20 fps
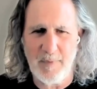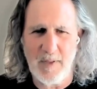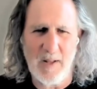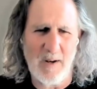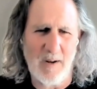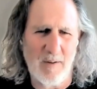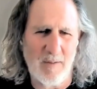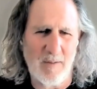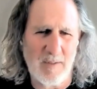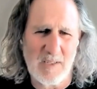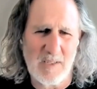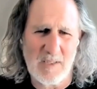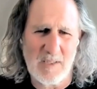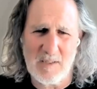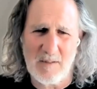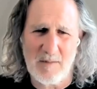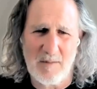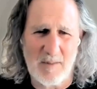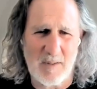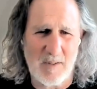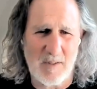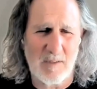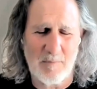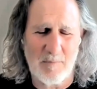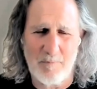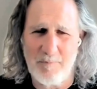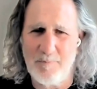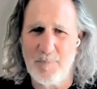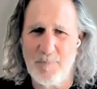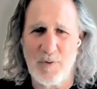It
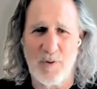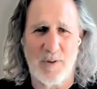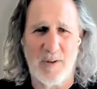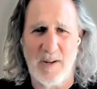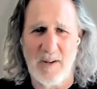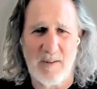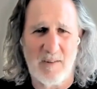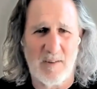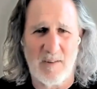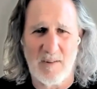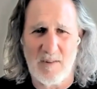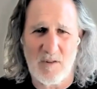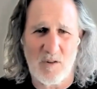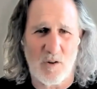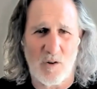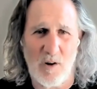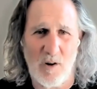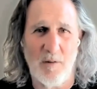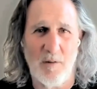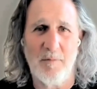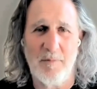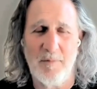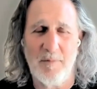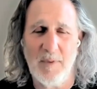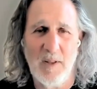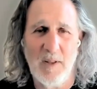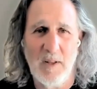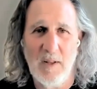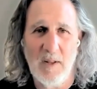just predict that you're going